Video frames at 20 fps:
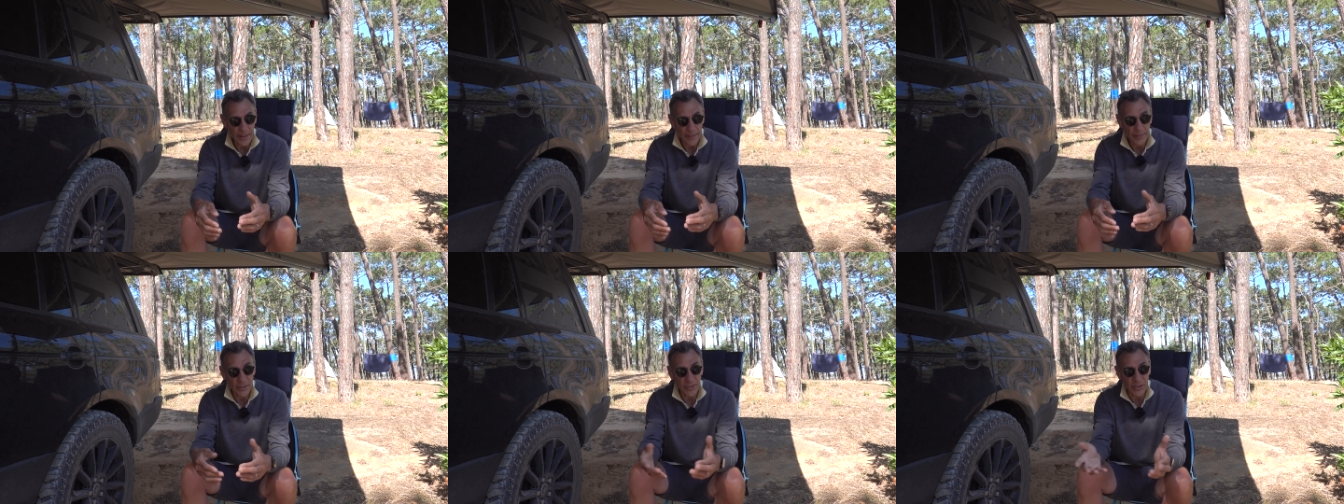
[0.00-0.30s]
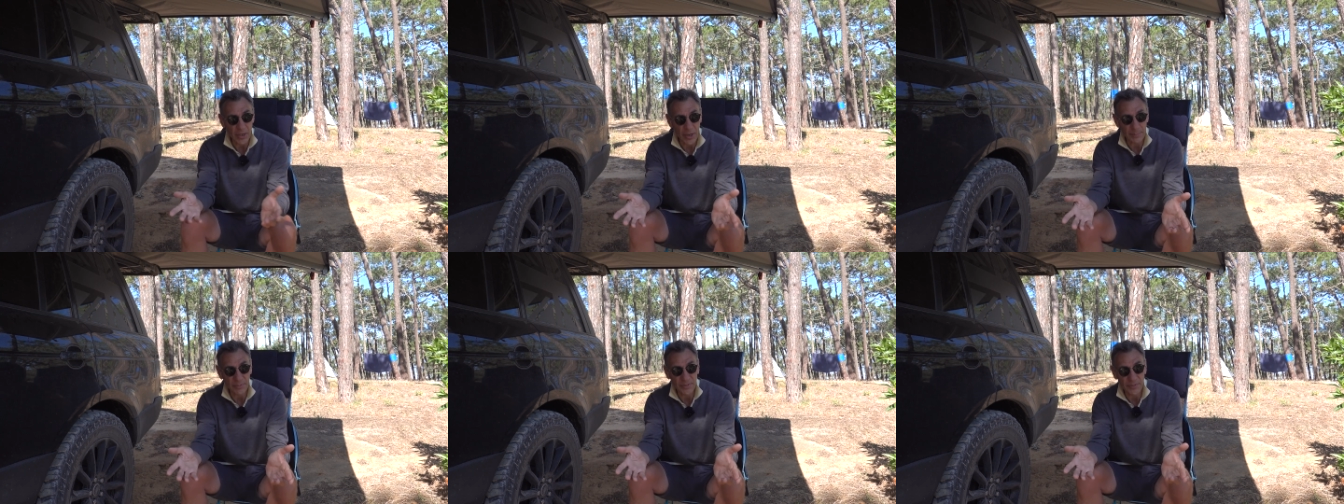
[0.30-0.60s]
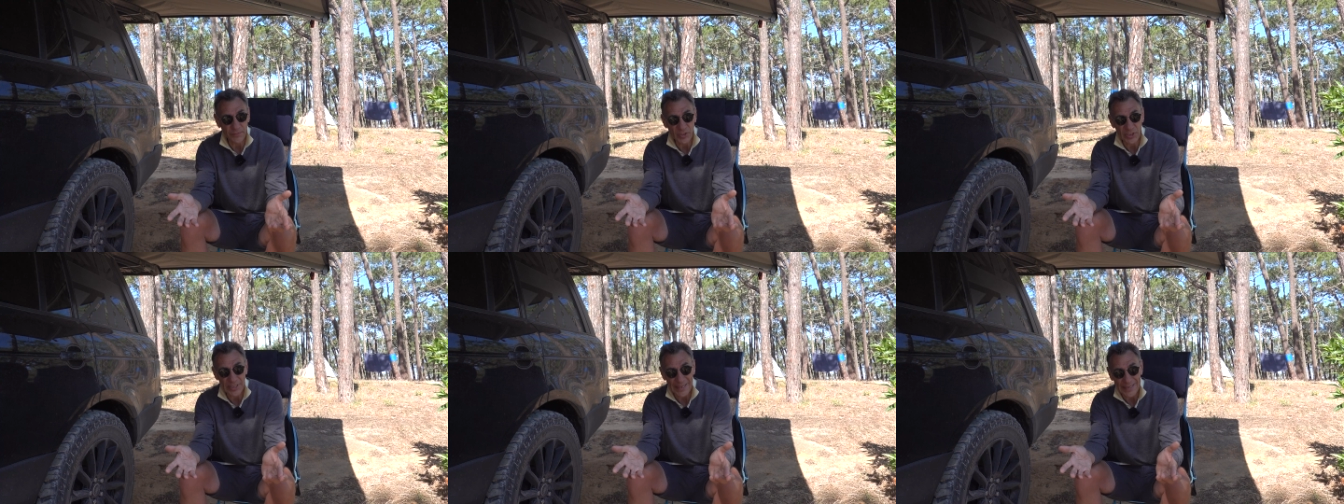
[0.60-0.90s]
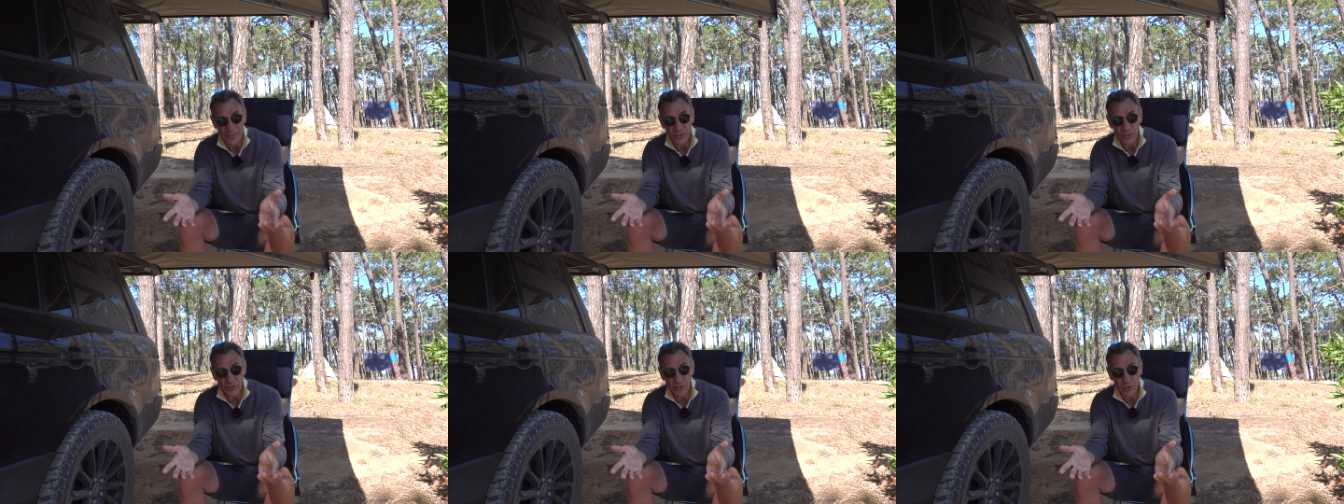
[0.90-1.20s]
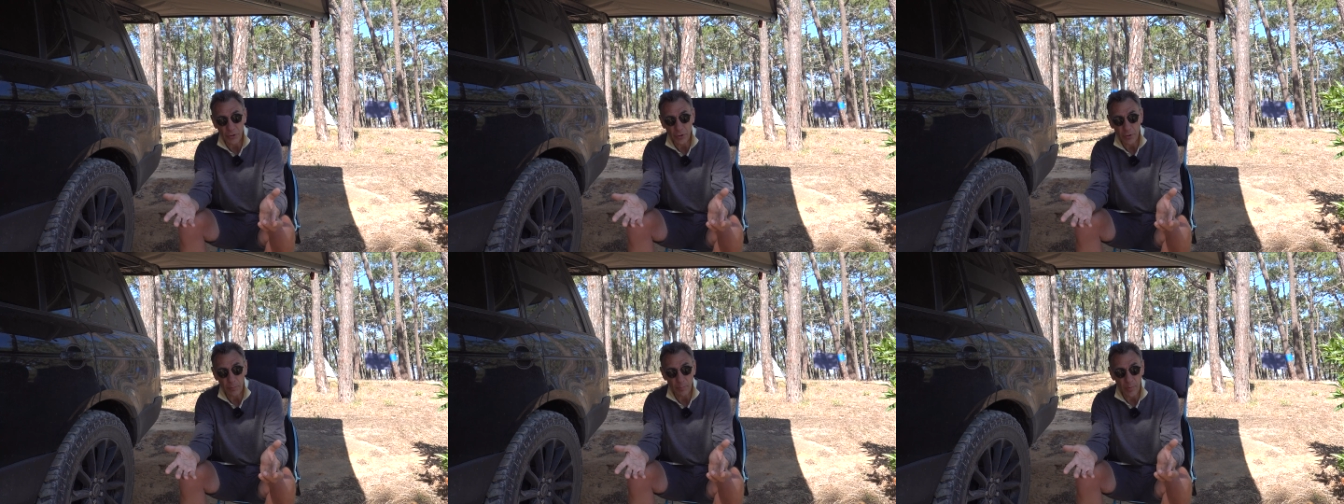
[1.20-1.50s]
The types of tents that
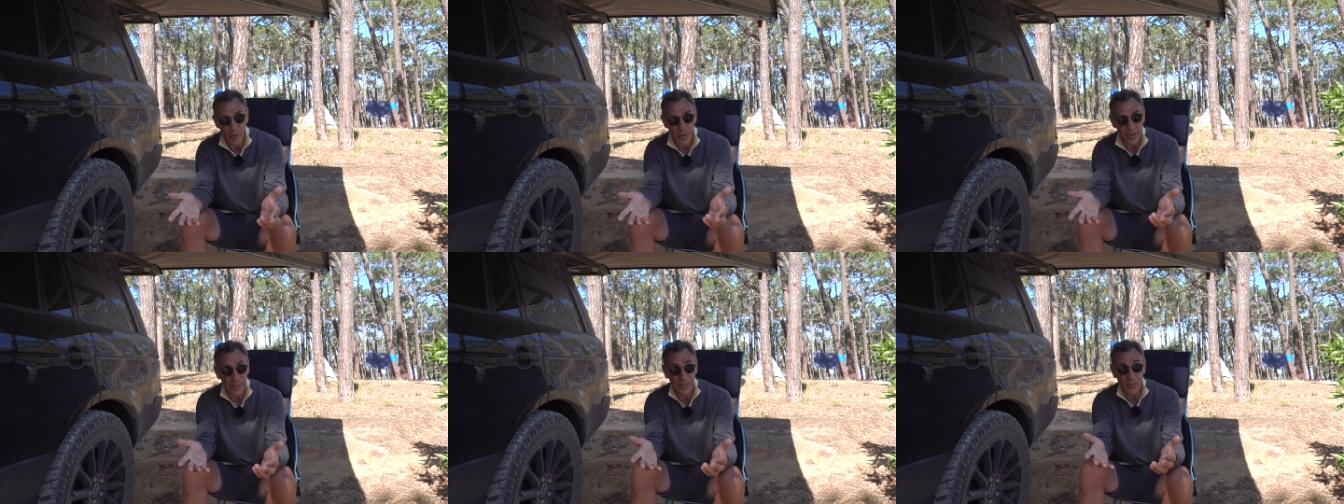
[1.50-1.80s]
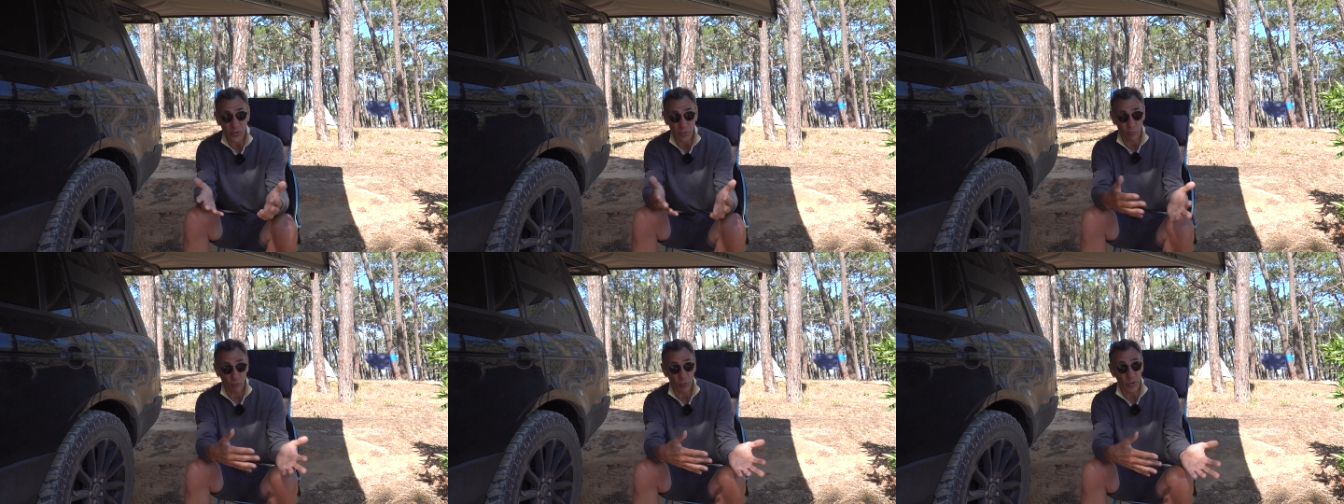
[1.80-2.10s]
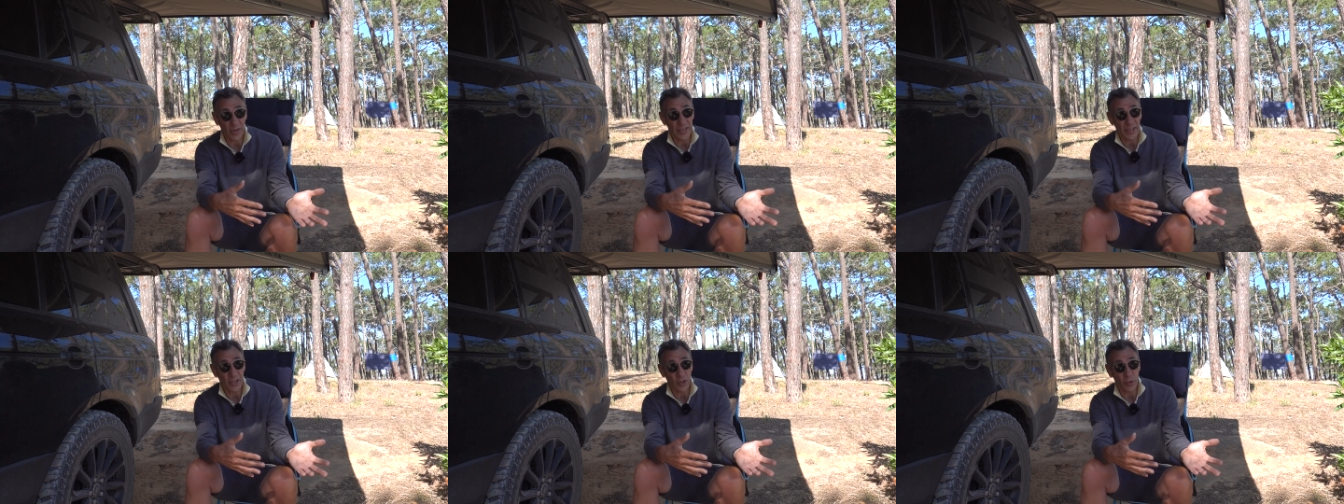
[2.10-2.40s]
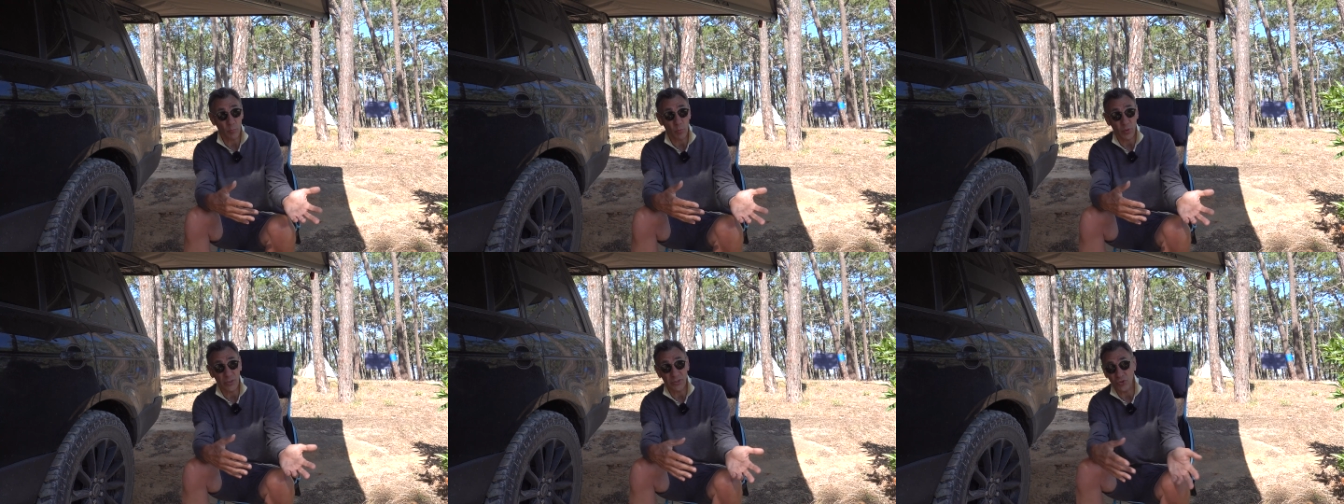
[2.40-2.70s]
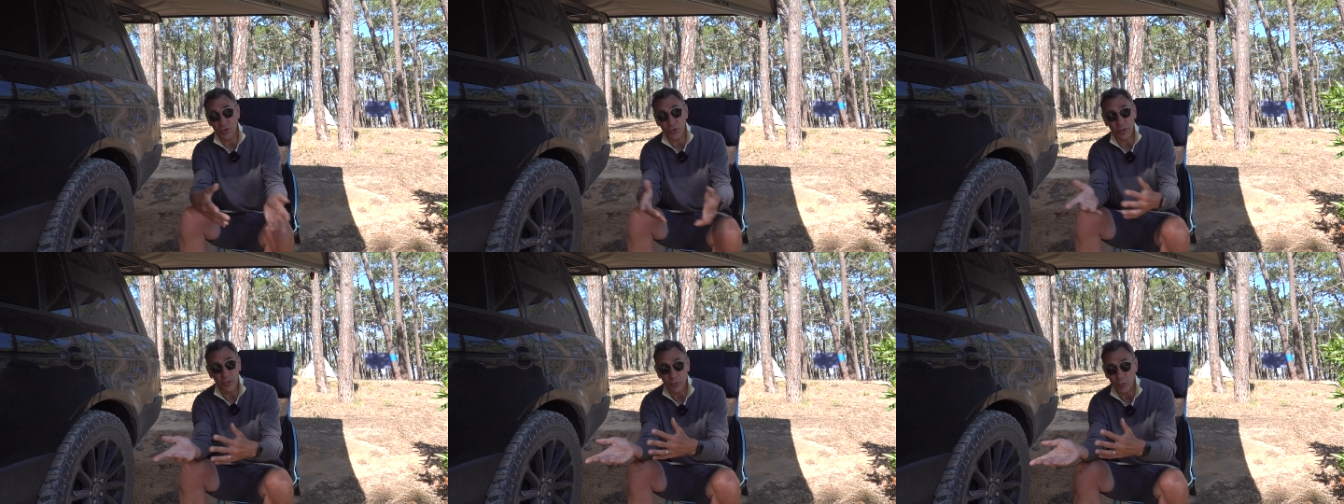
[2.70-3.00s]
you can buy, some really good
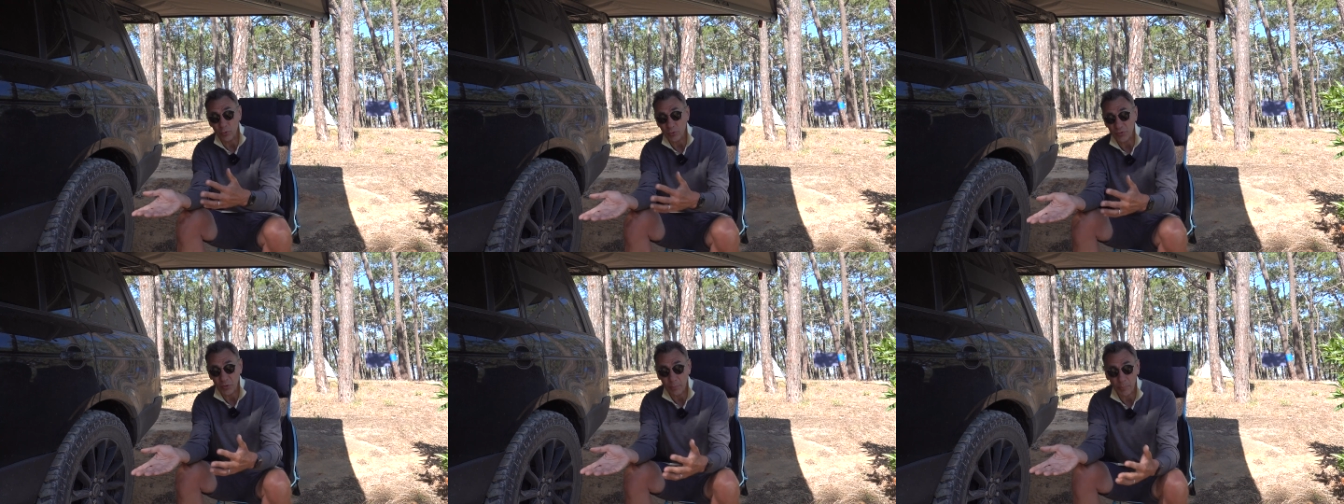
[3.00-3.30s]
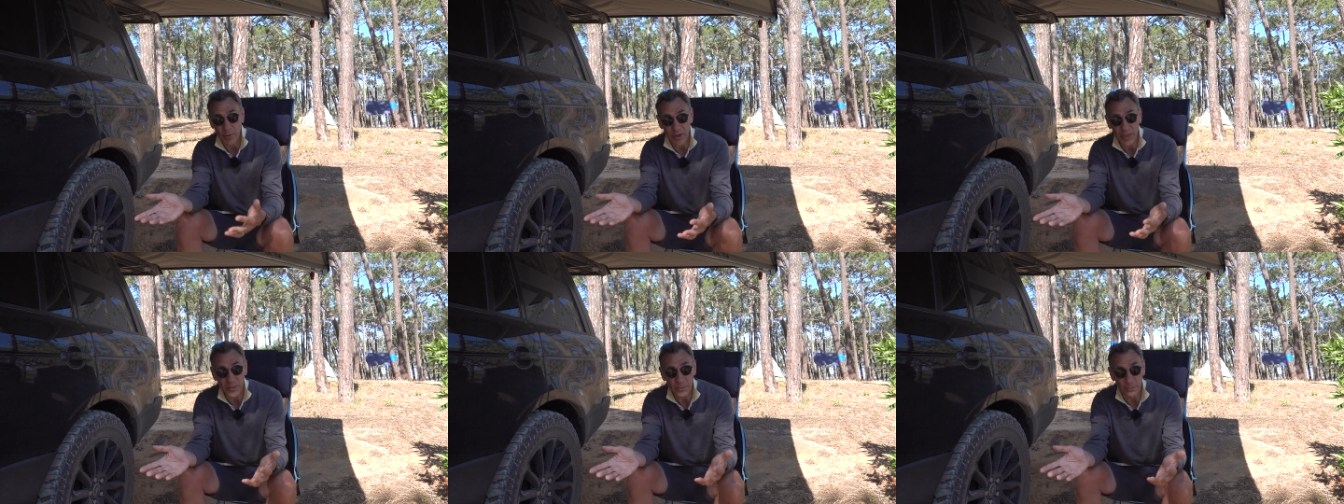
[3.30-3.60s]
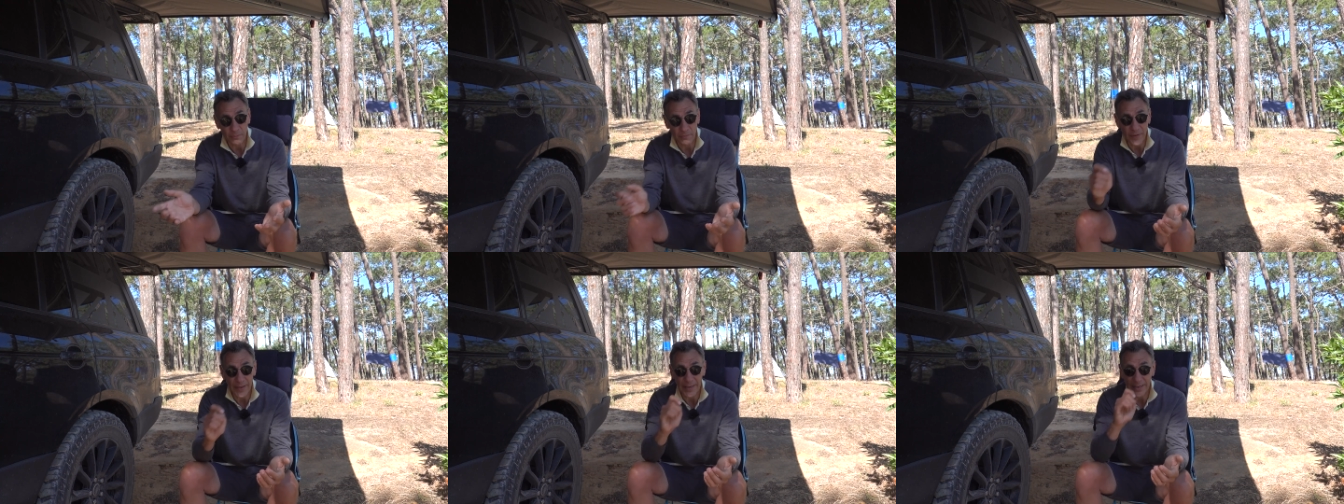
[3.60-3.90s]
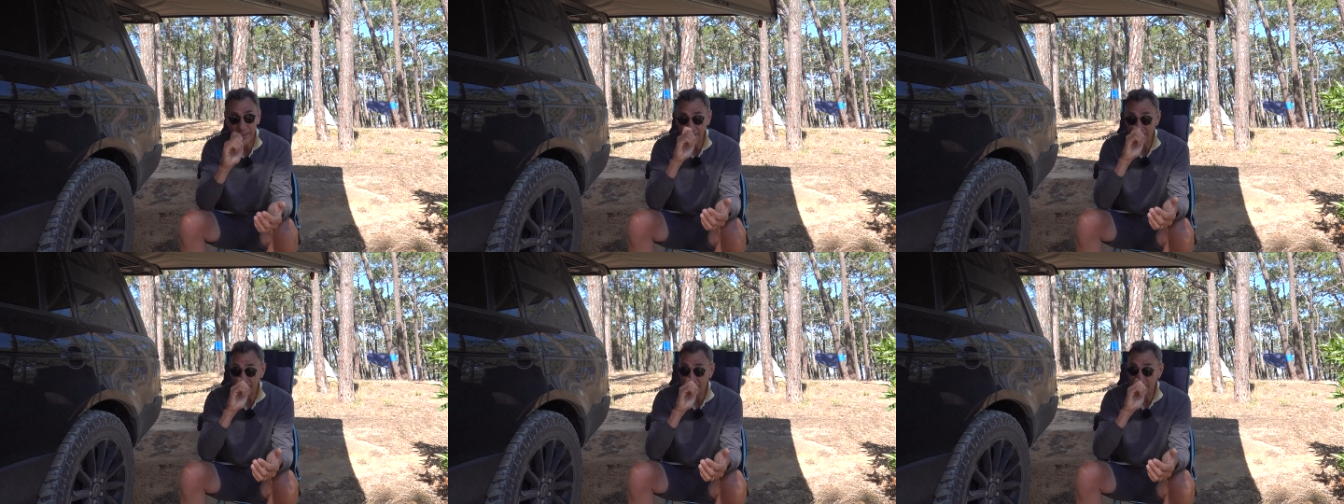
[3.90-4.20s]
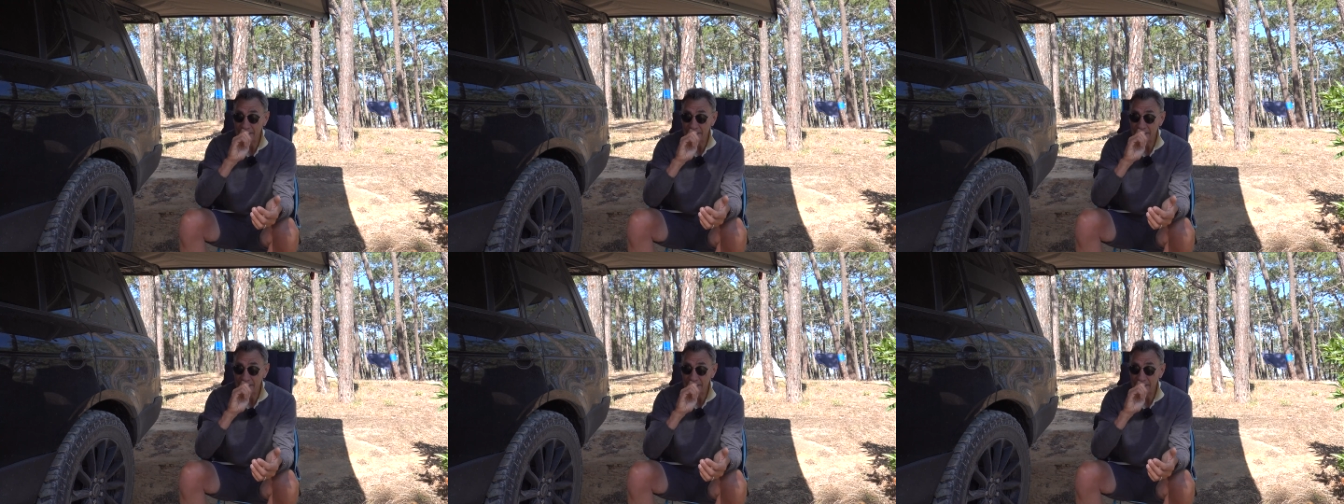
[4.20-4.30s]
ones. You could also buy some fairly